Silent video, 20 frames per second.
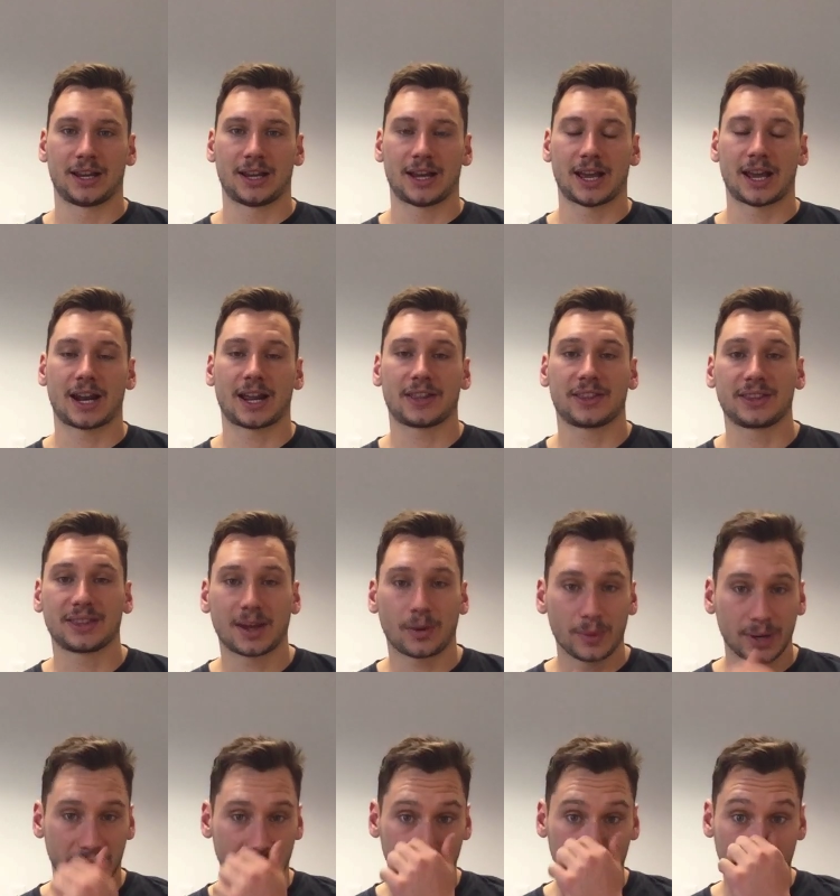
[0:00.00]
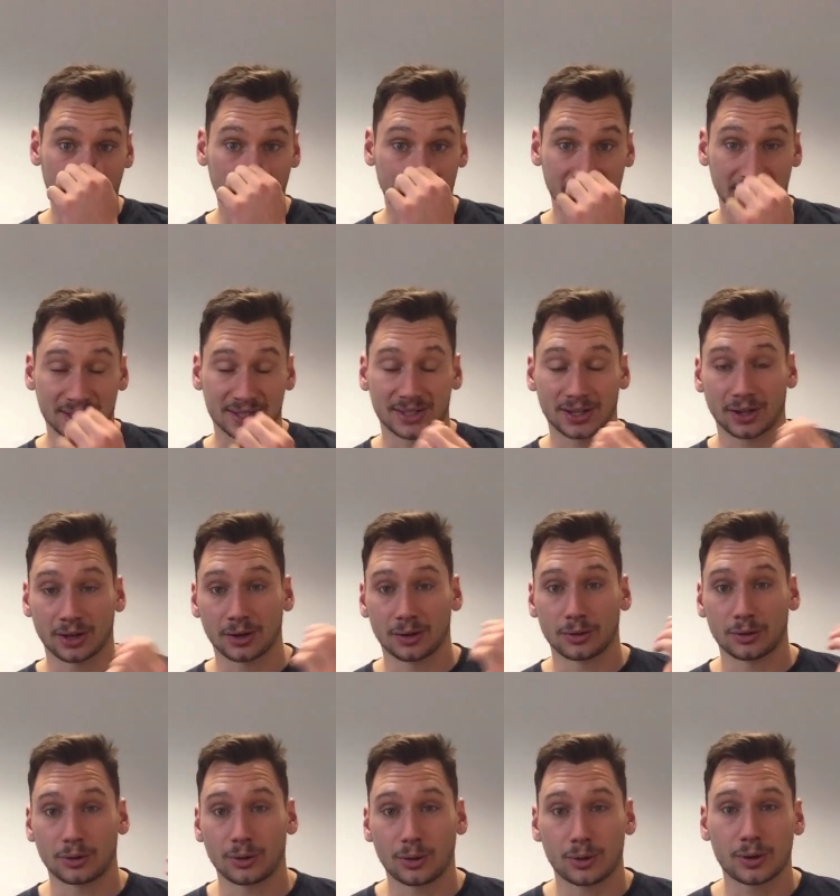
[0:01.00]
And I think that we can look at this and go,
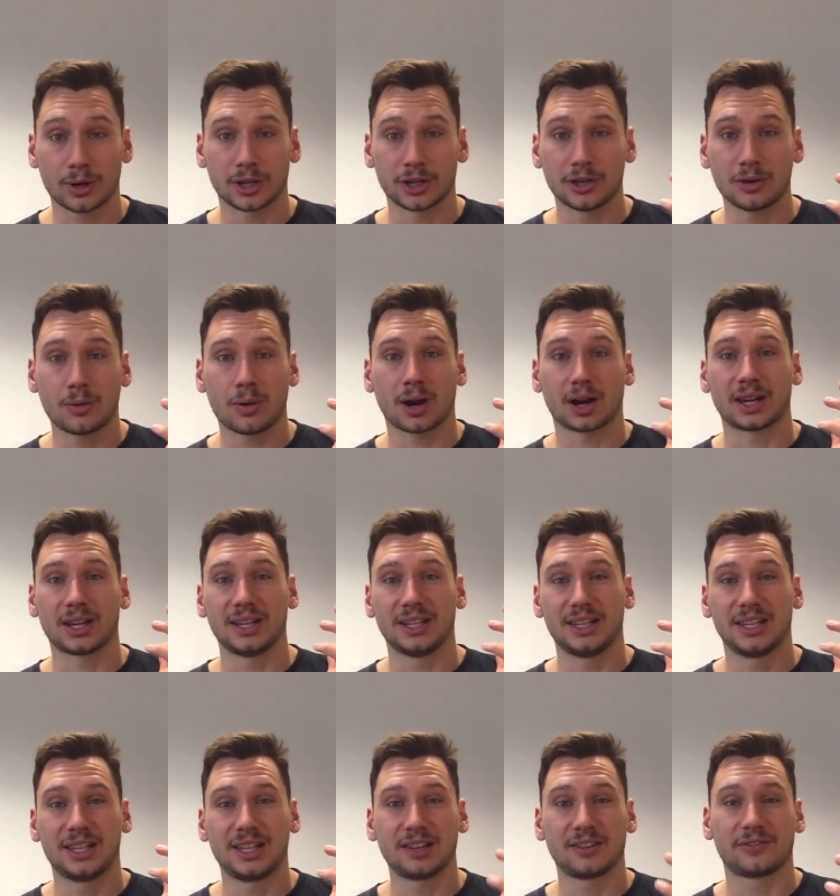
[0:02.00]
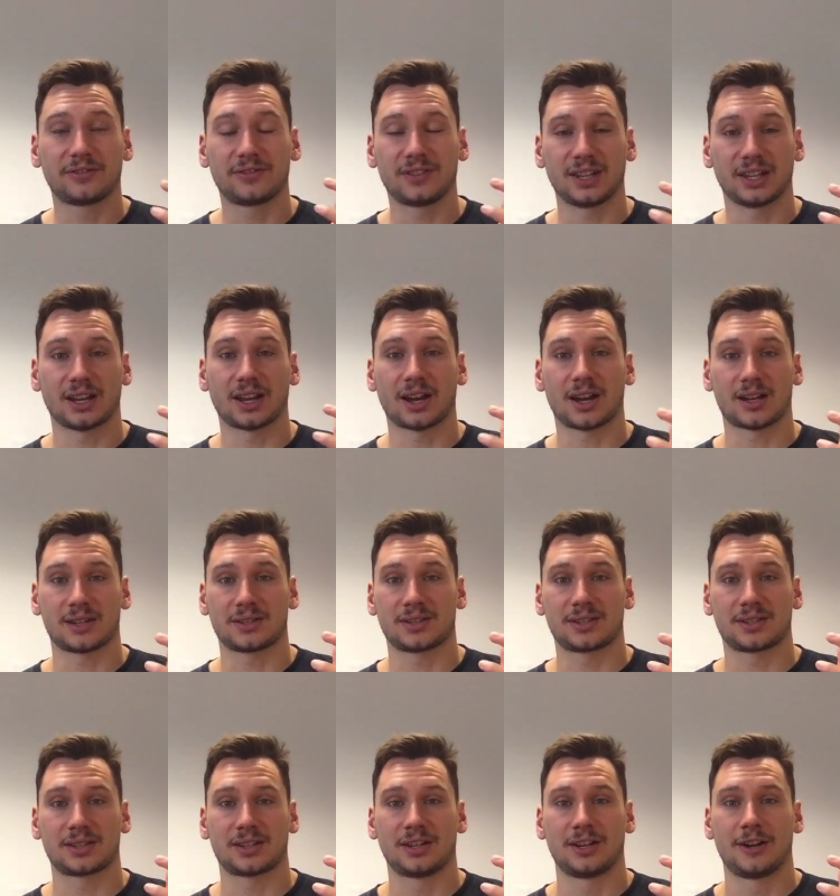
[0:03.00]
Lord, you are gifting
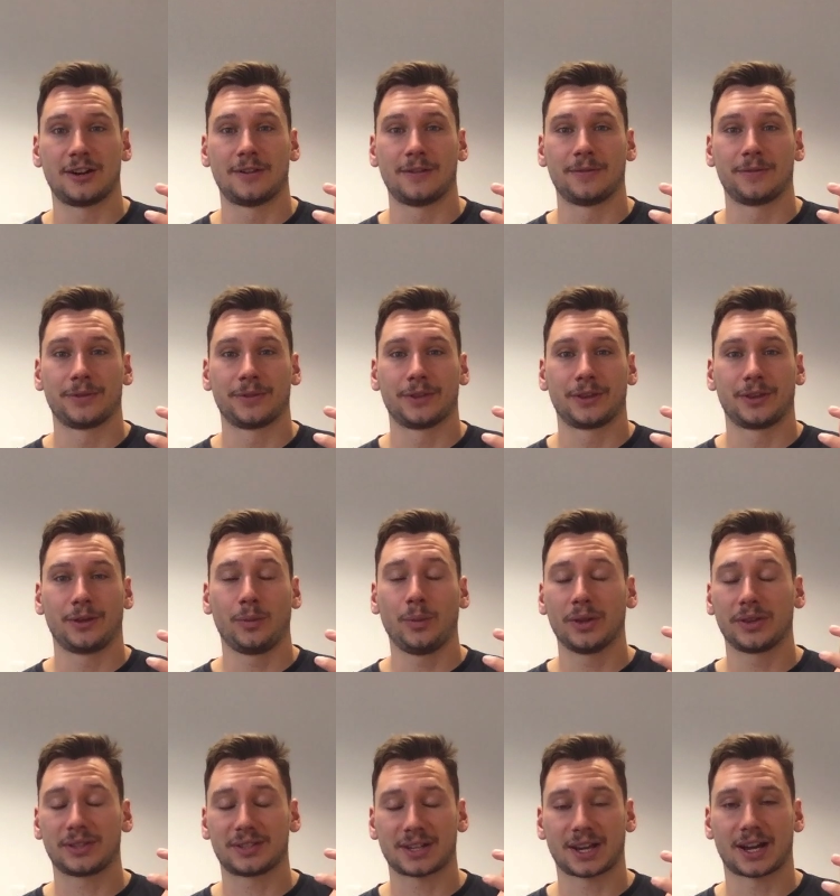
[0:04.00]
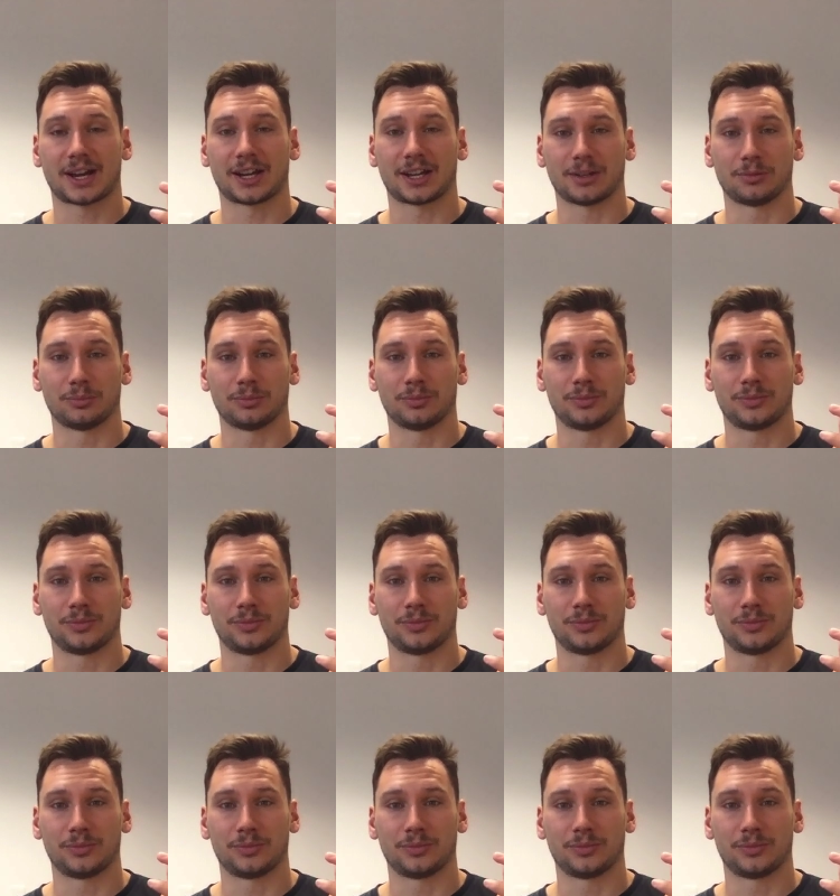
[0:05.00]
us with time.